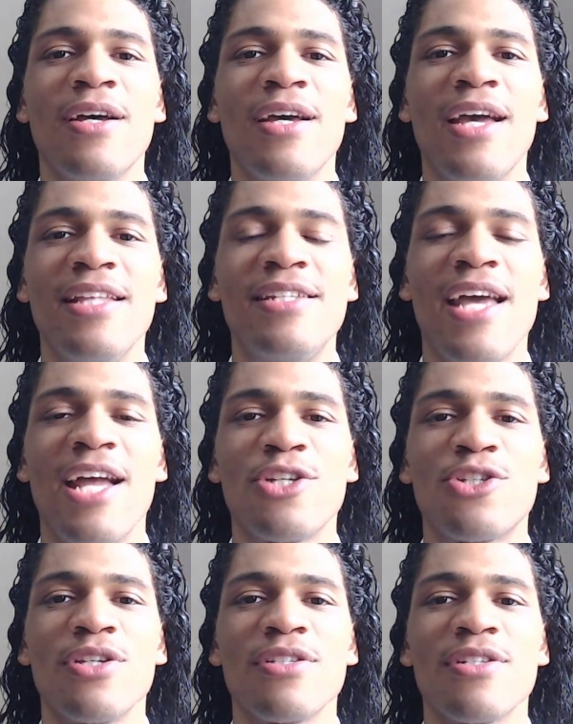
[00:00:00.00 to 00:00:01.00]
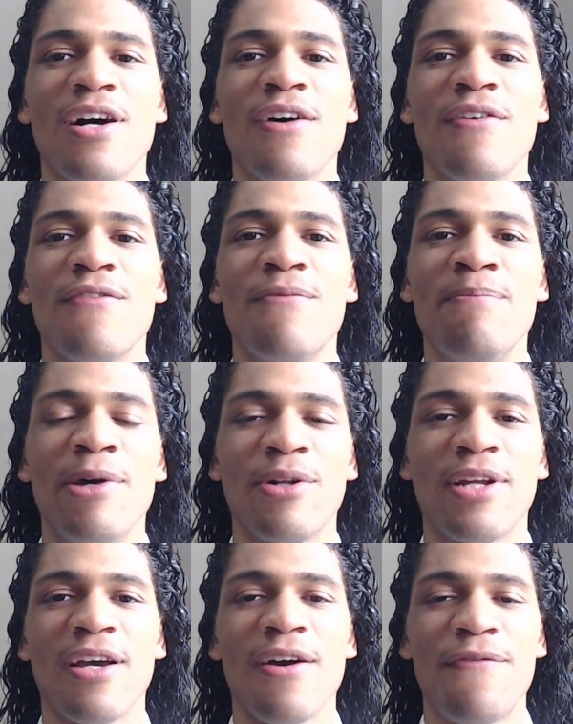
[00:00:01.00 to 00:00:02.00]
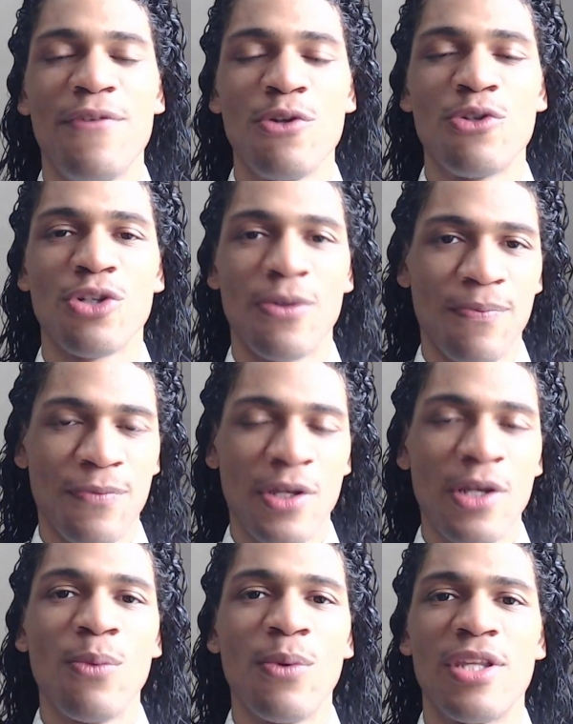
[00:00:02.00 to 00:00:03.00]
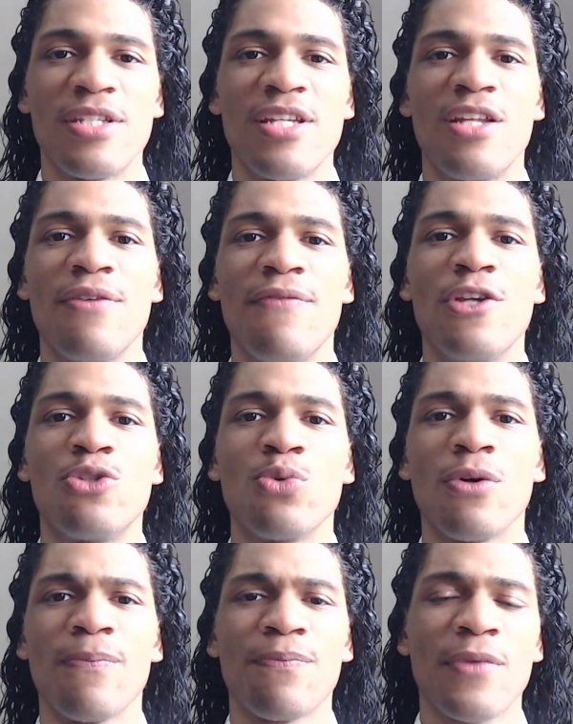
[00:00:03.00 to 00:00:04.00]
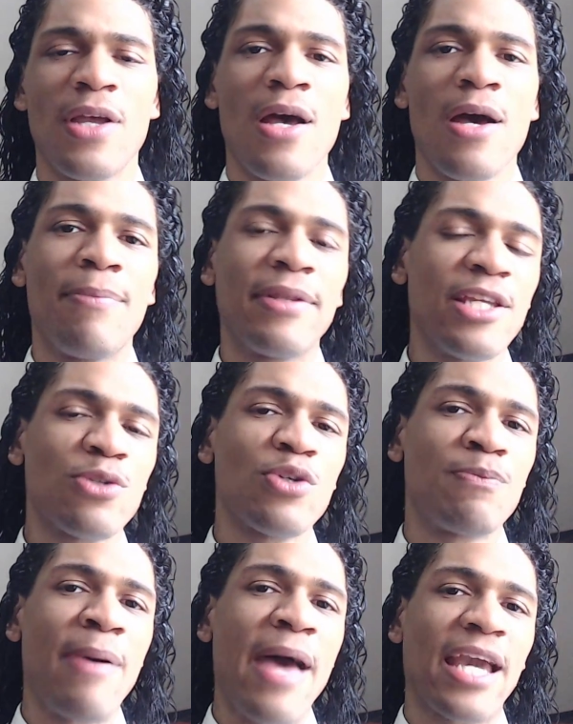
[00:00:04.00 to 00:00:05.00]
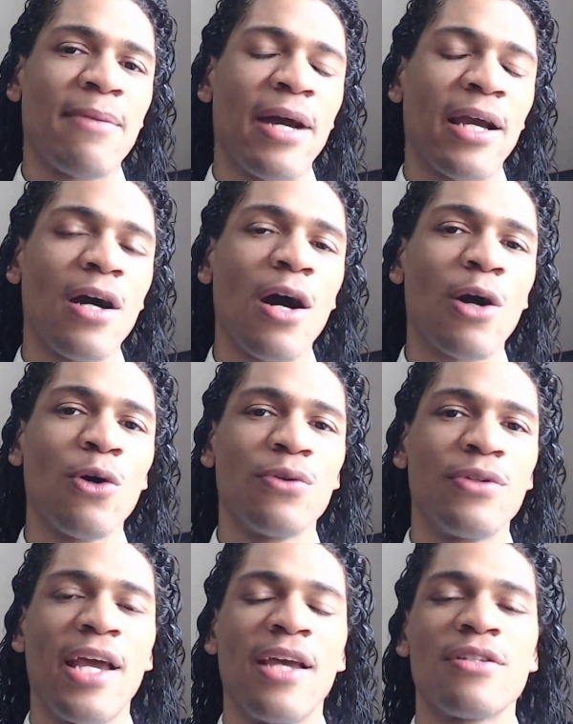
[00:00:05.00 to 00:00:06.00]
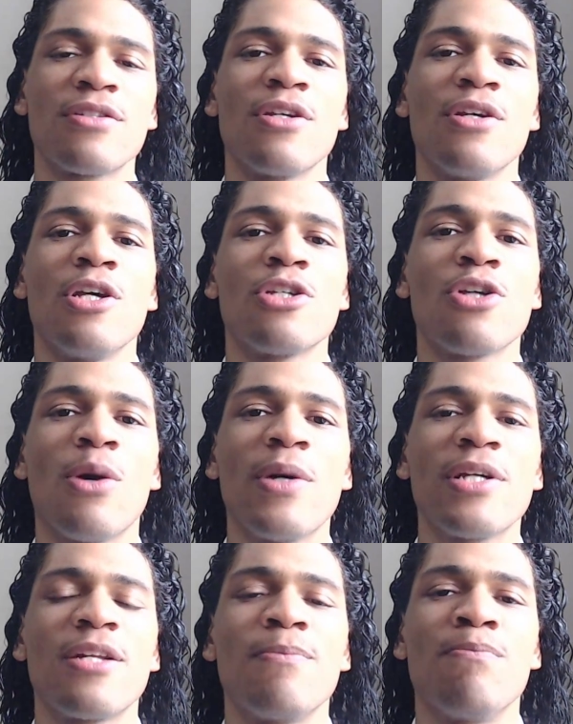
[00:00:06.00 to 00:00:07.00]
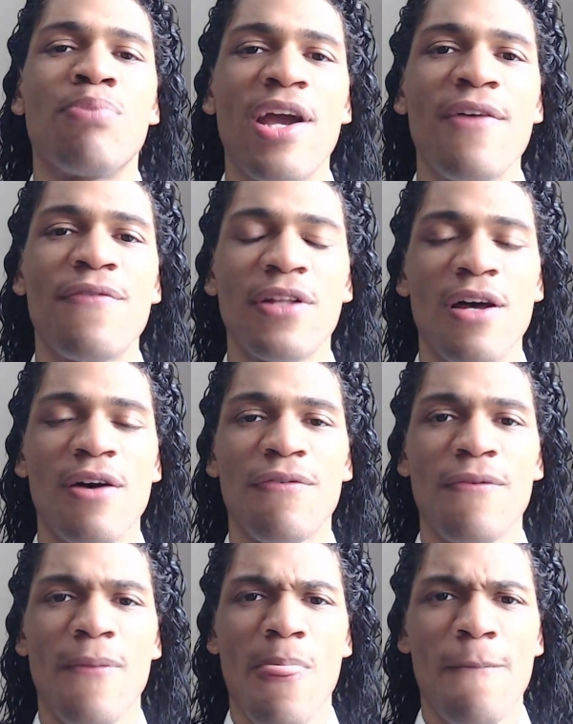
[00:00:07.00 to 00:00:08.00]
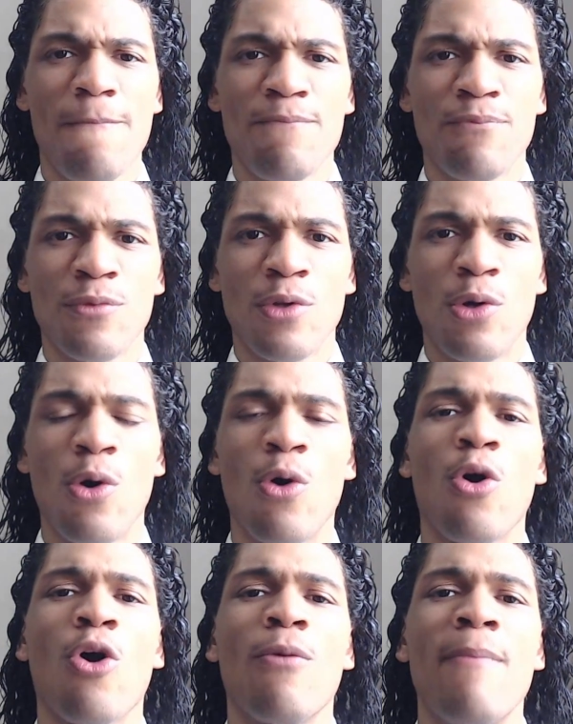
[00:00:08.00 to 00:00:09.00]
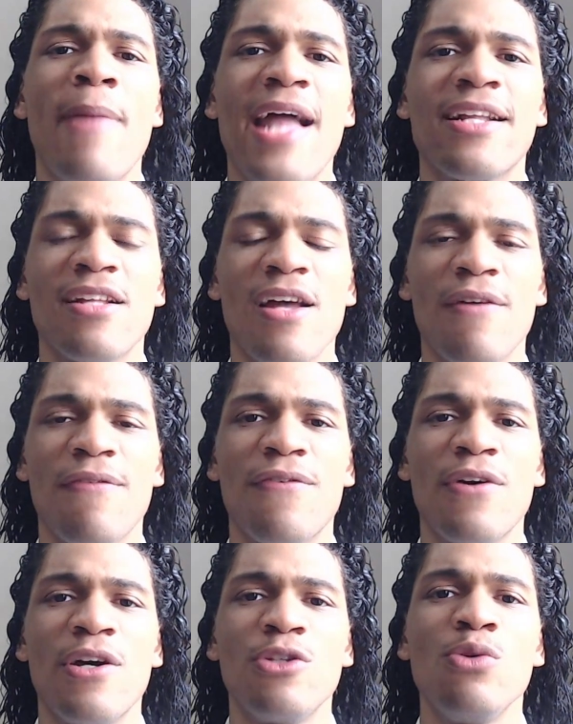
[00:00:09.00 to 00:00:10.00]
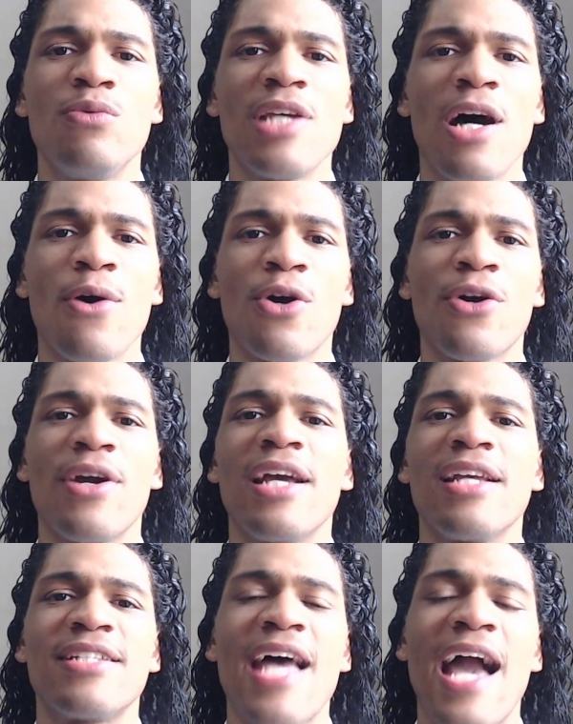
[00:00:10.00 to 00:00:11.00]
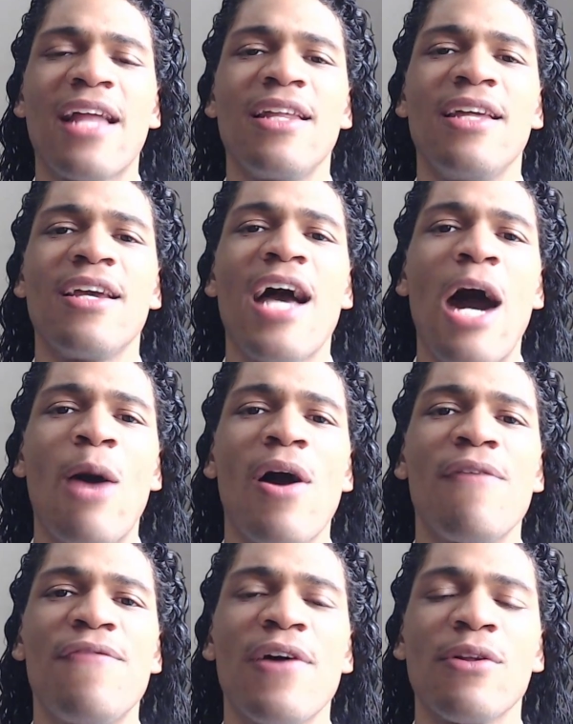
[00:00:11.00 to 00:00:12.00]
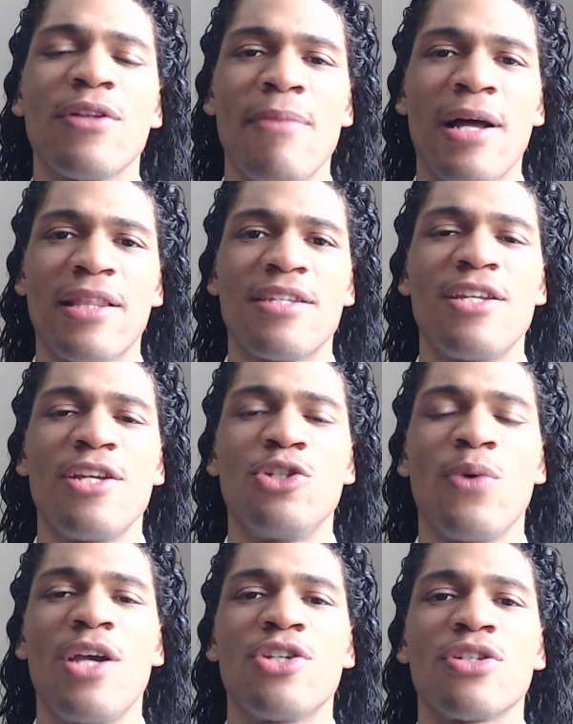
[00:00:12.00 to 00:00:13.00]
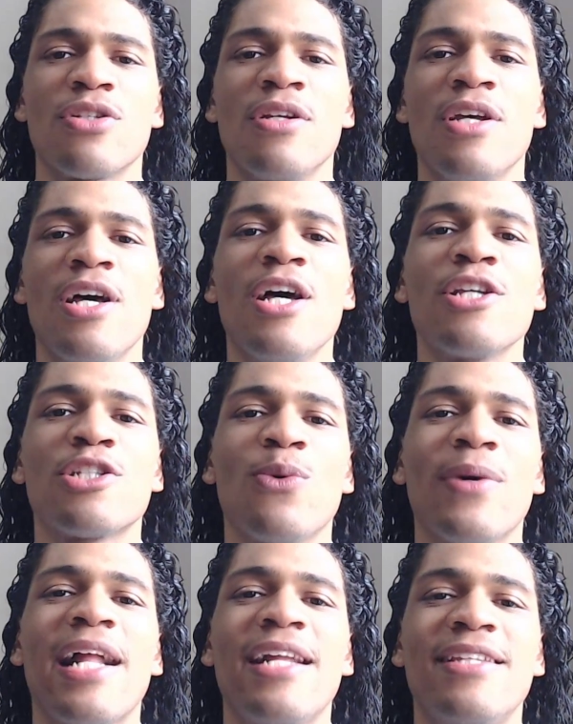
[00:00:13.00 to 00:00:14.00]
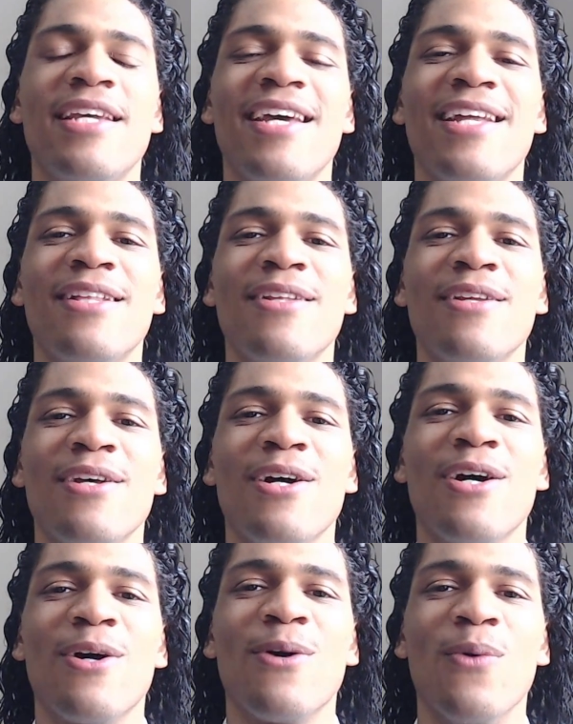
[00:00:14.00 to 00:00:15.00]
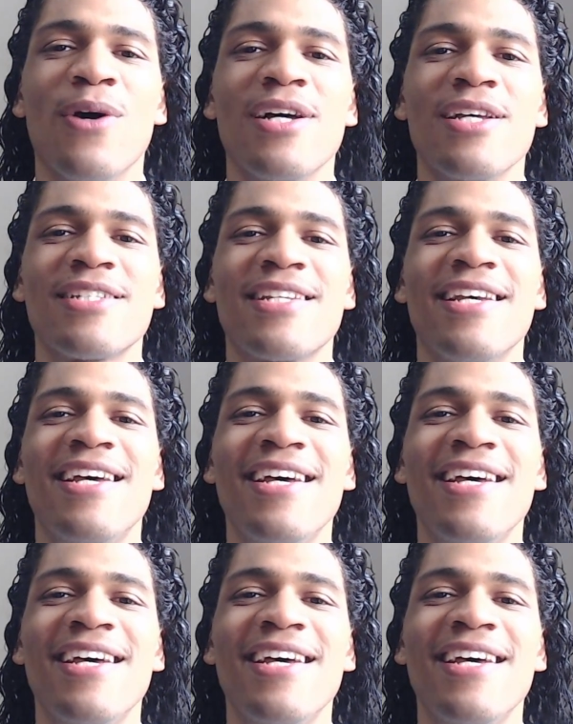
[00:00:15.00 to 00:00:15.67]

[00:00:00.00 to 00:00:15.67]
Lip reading: intentions of building a future with this individual. But this was back in my cuckold days, so I wasn't brave enough or man enough to tell her exactly how I felt about the situation. So what I did was,